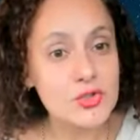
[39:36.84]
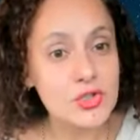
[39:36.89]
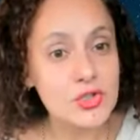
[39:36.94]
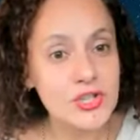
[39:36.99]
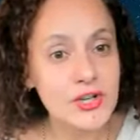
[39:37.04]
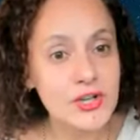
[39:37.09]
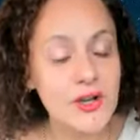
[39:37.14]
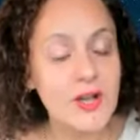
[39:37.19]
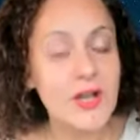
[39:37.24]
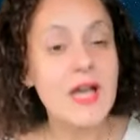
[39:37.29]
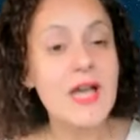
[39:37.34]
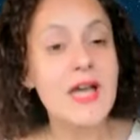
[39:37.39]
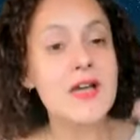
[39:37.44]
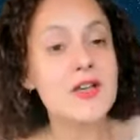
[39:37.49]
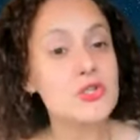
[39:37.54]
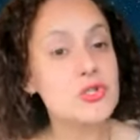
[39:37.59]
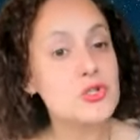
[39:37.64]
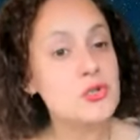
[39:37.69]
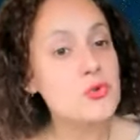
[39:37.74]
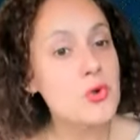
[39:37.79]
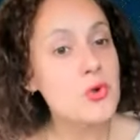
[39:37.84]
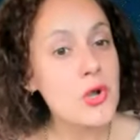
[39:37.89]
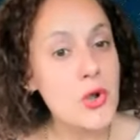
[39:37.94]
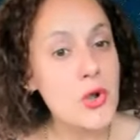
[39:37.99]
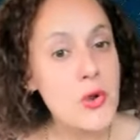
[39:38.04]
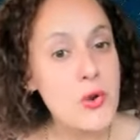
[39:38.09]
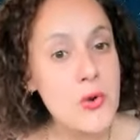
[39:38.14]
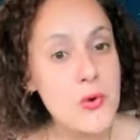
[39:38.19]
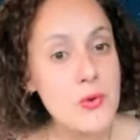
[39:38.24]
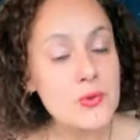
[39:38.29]
trigger. Too
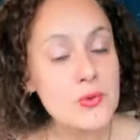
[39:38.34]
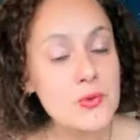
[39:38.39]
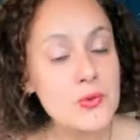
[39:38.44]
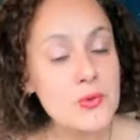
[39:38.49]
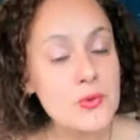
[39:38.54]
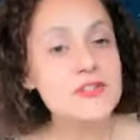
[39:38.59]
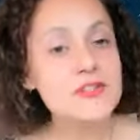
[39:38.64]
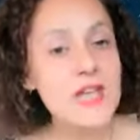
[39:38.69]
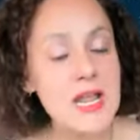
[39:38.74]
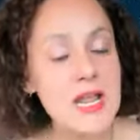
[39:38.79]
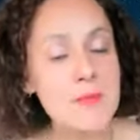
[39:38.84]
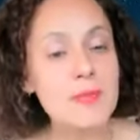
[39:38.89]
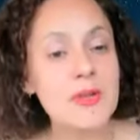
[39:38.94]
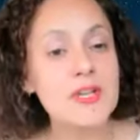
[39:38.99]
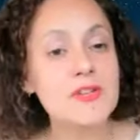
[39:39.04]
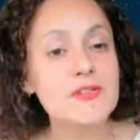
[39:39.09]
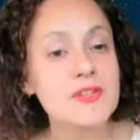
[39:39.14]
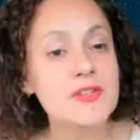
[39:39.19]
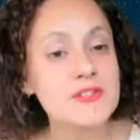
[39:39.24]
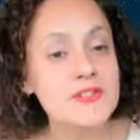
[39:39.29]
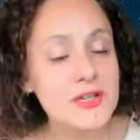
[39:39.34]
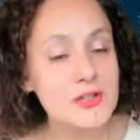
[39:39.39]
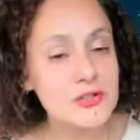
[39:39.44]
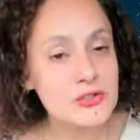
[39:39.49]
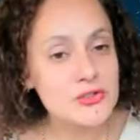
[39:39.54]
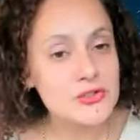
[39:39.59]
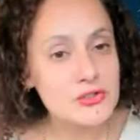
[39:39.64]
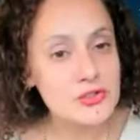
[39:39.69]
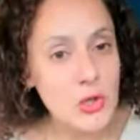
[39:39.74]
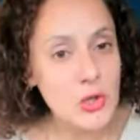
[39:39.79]
low, the same. But if it's at a
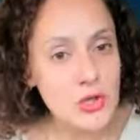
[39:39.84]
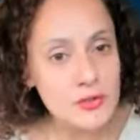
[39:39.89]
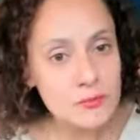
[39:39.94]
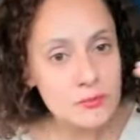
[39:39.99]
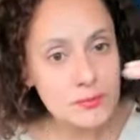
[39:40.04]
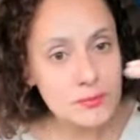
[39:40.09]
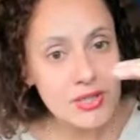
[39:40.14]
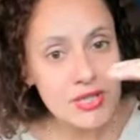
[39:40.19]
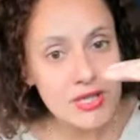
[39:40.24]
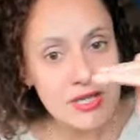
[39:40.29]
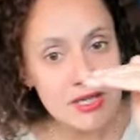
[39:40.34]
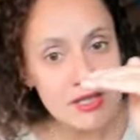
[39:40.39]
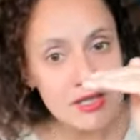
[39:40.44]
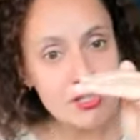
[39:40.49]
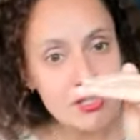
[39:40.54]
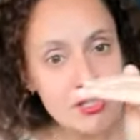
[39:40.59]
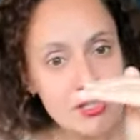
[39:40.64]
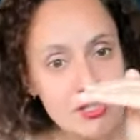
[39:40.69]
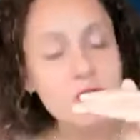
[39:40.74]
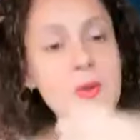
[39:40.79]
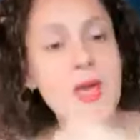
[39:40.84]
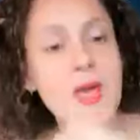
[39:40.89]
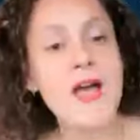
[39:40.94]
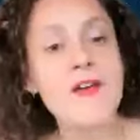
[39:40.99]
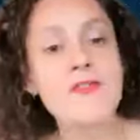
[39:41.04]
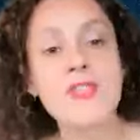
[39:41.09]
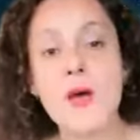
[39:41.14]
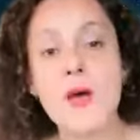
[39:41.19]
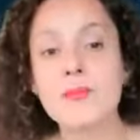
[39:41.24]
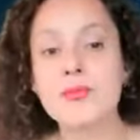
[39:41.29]
certain pitch and you
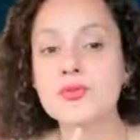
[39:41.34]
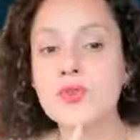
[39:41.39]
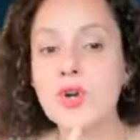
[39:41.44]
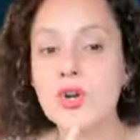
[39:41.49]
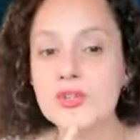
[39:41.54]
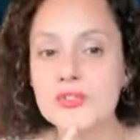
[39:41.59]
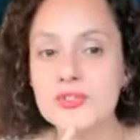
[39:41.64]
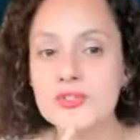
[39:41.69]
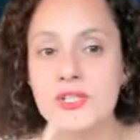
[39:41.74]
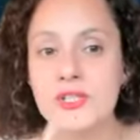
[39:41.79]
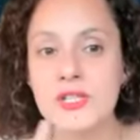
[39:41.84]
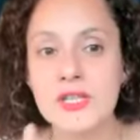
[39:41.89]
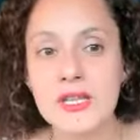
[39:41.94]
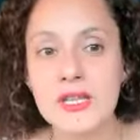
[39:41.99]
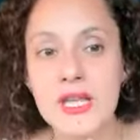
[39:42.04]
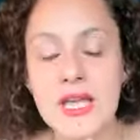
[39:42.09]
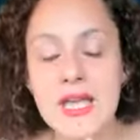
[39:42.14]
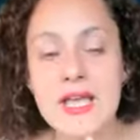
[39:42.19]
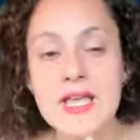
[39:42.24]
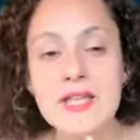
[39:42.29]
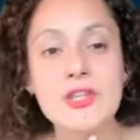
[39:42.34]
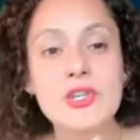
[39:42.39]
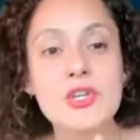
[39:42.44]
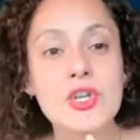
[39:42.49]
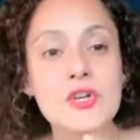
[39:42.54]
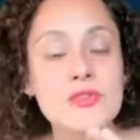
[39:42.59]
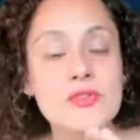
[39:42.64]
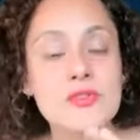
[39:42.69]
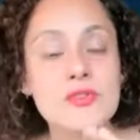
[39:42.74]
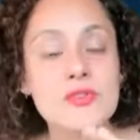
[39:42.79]
have that prosody, the
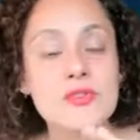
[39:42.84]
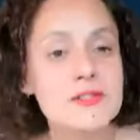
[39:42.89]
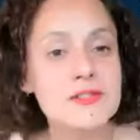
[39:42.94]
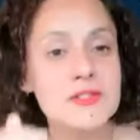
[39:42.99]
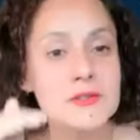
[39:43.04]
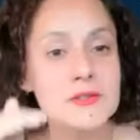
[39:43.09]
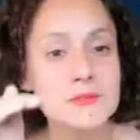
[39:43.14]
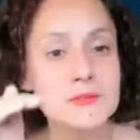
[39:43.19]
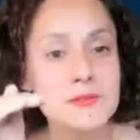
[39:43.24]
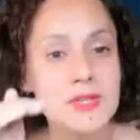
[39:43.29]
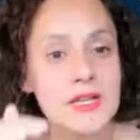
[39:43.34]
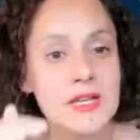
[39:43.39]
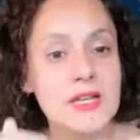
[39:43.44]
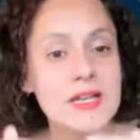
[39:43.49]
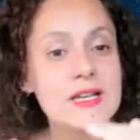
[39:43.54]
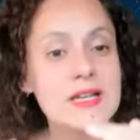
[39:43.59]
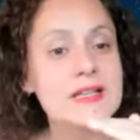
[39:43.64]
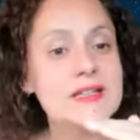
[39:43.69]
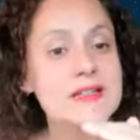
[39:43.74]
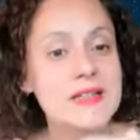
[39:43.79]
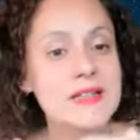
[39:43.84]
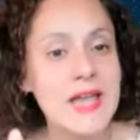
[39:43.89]
nervous system is